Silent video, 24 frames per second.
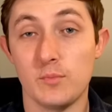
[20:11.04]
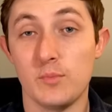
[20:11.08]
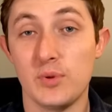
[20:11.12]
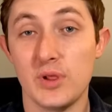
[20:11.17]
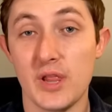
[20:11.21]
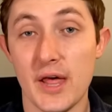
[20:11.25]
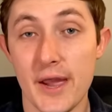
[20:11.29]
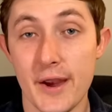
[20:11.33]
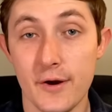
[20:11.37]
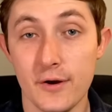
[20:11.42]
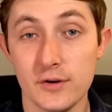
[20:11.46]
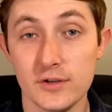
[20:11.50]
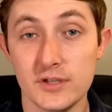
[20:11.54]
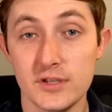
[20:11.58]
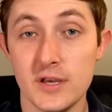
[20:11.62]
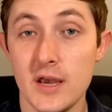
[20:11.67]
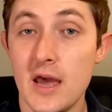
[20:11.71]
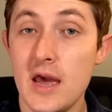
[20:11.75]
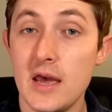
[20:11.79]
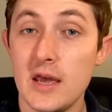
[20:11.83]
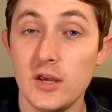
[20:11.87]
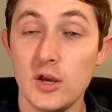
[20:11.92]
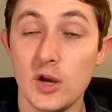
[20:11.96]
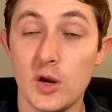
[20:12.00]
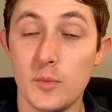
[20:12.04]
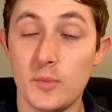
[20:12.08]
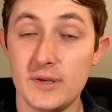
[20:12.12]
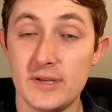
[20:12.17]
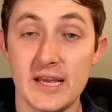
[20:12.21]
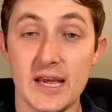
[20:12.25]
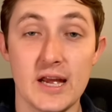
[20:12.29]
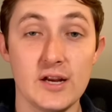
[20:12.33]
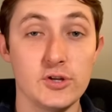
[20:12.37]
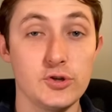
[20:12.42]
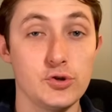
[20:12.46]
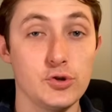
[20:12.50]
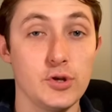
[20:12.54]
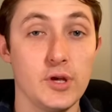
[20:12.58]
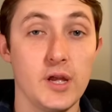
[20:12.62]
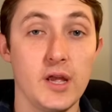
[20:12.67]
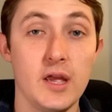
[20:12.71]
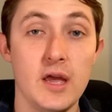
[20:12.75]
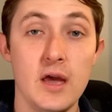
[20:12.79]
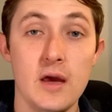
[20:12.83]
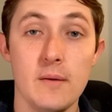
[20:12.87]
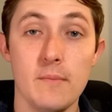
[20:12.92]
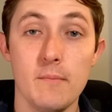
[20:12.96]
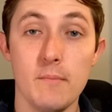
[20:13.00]
players you could potentially
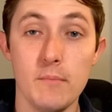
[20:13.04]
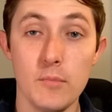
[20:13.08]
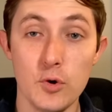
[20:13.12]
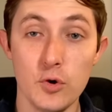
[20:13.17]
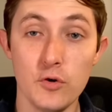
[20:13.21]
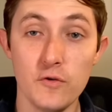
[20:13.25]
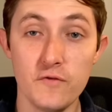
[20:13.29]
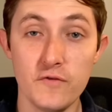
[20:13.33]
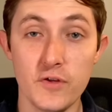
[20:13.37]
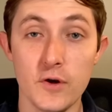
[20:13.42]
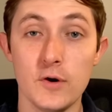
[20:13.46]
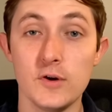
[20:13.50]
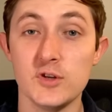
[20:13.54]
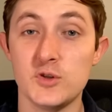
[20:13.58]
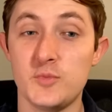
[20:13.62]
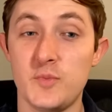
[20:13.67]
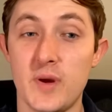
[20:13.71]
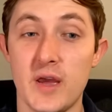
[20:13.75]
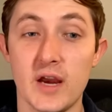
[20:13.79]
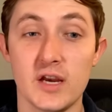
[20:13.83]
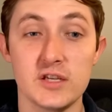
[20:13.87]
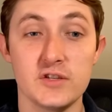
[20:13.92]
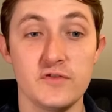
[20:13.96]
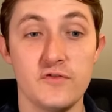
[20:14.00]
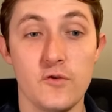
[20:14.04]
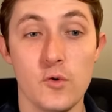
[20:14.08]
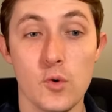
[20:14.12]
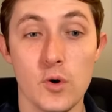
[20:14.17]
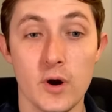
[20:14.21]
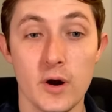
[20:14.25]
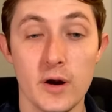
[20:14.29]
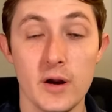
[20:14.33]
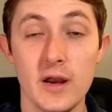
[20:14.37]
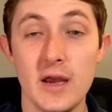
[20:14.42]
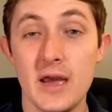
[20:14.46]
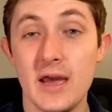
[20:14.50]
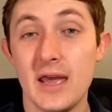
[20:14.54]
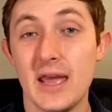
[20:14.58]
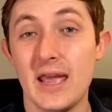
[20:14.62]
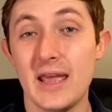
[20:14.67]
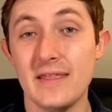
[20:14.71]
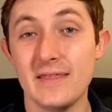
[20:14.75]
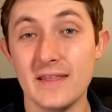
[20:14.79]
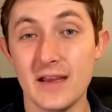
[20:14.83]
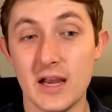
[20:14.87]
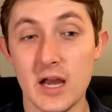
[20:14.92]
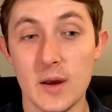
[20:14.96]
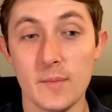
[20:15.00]
move those picks for
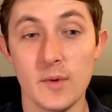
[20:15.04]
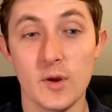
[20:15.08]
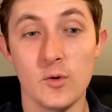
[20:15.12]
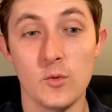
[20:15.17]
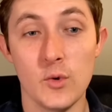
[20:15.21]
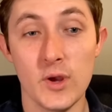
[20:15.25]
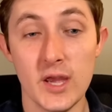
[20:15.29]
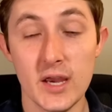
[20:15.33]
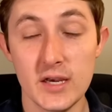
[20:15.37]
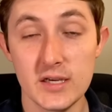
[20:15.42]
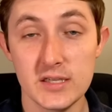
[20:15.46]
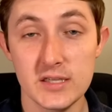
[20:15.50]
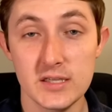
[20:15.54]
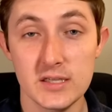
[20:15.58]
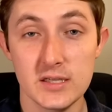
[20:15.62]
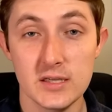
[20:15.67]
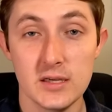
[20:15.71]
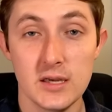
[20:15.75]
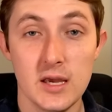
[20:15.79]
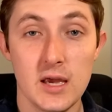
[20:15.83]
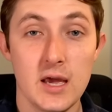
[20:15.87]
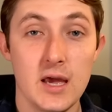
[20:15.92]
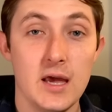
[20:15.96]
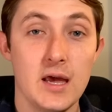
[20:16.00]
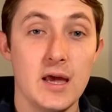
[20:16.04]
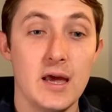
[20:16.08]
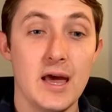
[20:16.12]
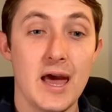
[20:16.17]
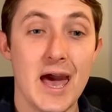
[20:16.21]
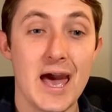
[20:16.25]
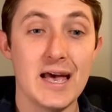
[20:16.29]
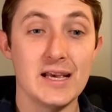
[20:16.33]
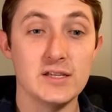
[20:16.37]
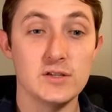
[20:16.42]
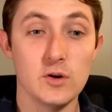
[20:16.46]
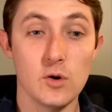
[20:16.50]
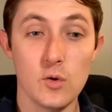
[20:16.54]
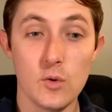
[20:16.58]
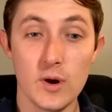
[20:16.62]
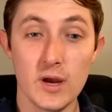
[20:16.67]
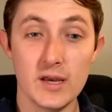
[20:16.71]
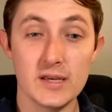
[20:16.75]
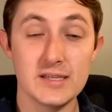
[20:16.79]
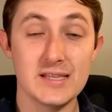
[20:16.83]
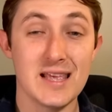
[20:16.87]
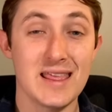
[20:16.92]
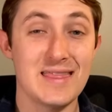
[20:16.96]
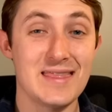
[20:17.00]
in the coming weeks. As
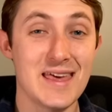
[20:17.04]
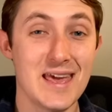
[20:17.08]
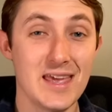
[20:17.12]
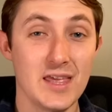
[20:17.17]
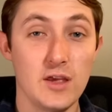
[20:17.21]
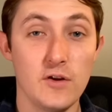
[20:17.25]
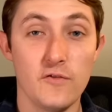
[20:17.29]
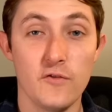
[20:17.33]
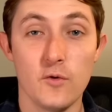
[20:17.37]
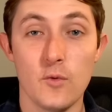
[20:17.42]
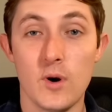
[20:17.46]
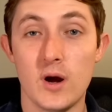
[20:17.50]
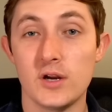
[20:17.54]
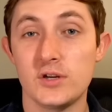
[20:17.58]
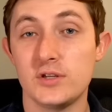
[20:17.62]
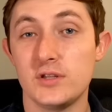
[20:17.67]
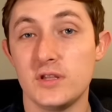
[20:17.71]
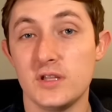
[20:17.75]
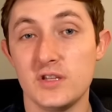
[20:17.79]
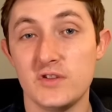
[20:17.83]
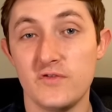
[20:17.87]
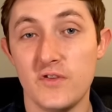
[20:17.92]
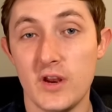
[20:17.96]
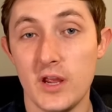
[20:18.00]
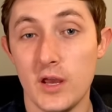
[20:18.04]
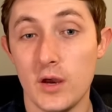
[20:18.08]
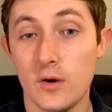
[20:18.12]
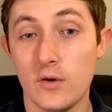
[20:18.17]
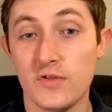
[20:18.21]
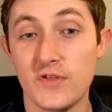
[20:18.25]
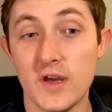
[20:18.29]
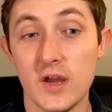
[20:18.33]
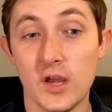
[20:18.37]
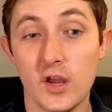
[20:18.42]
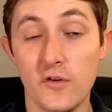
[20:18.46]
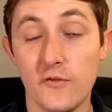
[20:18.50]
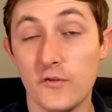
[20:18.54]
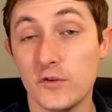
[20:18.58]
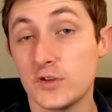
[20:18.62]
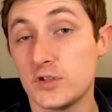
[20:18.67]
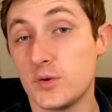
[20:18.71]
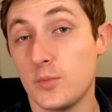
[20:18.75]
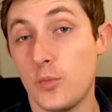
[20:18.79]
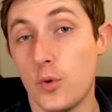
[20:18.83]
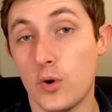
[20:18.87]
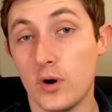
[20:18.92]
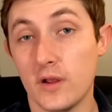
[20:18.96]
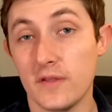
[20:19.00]
always, thank you for watching this video. Thank you for
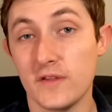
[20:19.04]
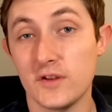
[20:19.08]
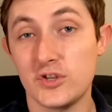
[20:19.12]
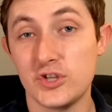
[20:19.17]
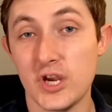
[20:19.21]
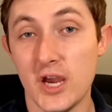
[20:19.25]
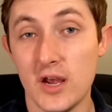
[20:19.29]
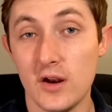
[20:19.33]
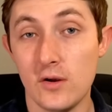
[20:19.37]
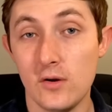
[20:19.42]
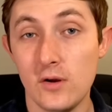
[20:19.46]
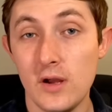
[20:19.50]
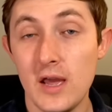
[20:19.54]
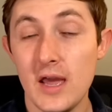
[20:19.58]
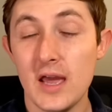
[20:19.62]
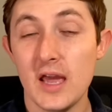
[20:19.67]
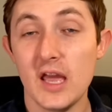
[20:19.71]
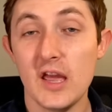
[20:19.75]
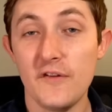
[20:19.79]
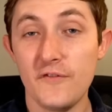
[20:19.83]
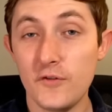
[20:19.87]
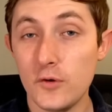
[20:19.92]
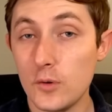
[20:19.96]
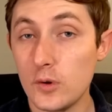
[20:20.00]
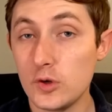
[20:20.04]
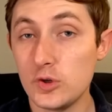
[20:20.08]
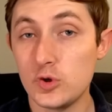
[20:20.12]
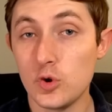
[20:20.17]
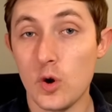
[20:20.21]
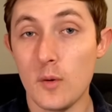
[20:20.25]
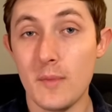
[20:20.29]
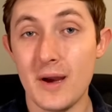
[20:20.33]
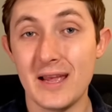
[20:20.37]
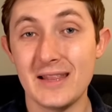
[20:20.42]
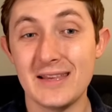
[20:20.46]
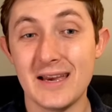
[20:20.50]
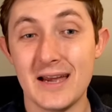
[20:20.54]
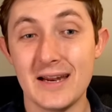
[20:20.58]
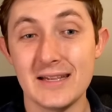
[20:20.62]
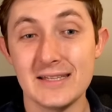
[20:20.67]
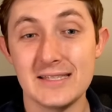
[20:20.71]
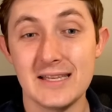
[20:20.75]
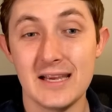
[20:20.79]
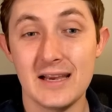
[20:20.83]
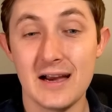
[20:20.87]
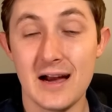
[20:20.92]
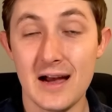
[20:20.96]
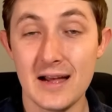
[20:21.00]
supporting the channel. If you enjoy my
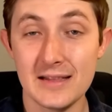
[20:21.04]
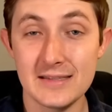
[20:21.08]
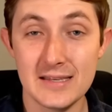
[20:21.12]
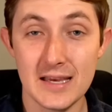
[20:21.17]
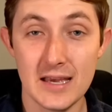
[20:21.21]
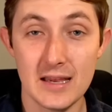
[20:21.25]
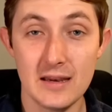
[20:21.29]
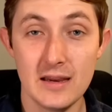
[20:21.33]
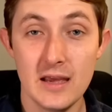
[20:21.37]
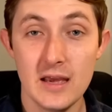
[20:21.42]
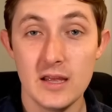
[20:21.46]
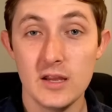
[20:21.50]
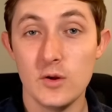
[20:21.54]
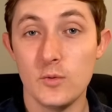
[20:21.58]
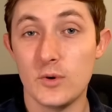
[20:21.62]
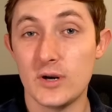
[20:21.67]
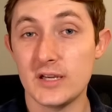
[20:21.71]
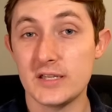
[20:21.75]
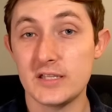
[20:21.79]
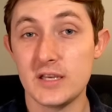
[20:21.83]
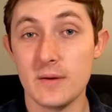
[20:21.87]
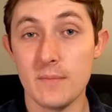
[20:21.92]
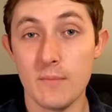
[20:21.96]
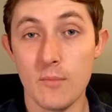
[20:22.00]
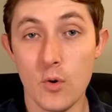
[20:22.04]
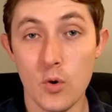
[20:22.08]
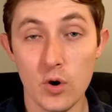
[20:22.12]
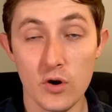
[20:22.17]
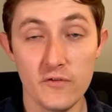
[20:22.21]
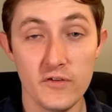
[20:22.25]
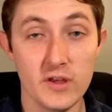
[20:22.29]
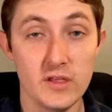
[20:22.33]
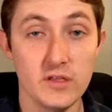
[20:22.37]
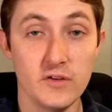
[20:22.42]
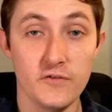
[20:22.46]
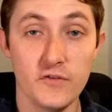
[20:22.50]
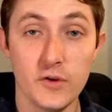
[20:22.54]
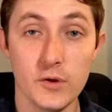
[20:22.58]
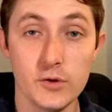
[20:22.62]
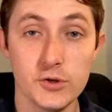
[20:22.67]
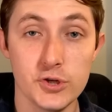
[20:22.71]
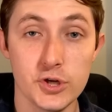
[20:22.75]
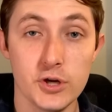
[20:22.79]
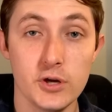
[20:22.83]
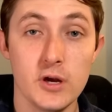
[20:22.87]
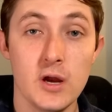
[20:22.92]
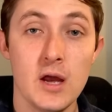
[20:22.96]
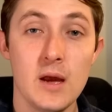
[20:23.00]
Dynasty content, you want to see more of it in the
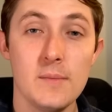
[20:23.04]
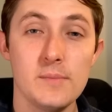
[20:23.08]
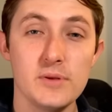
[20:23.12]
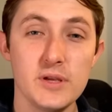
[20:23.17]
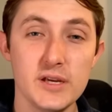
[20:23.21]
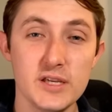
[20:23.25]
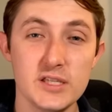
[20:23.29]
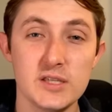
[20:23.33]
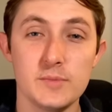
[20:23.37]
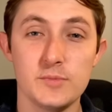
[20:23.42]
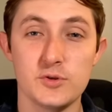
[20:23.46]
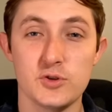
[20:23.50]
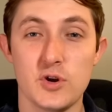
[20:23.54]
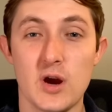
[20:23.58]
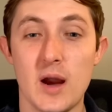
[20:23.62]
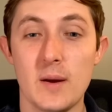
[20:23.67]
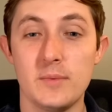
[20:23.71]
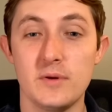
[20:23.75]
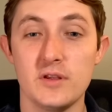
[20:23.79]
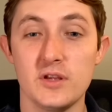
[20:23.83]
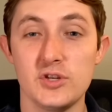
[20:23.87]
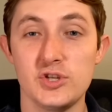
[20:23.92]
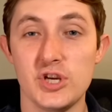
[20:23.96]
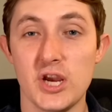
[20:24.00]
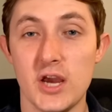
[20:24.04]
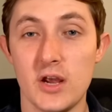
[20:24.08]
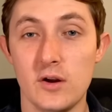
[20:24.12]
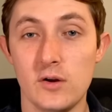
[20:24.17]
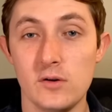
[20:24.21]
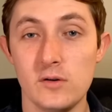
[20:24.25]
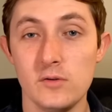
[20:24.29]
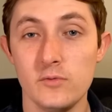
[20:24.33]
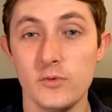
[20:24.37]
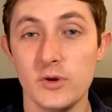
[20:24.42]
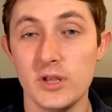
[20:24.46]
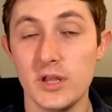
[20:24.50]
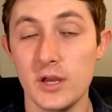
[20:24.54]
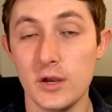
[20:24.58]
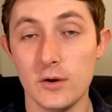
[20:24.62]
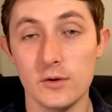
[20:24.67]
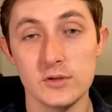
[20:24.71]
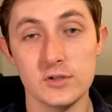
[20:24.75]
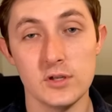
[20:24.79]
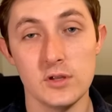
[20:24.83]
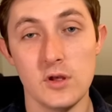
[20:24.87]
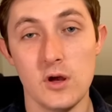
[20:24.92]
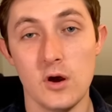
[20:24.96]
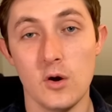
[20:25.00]
future, please subscribe to the channel. Really
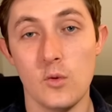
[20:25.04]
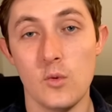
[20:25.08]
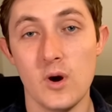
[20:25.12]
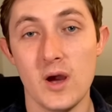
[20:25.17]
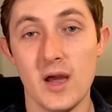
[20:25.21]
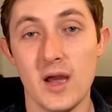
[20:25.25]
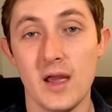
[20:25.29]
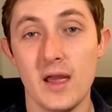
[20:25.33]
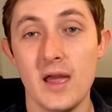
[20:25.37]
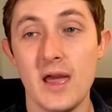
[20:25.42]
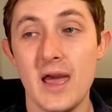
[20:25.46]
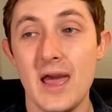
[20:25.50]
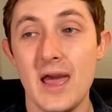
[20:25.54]
goes a long way.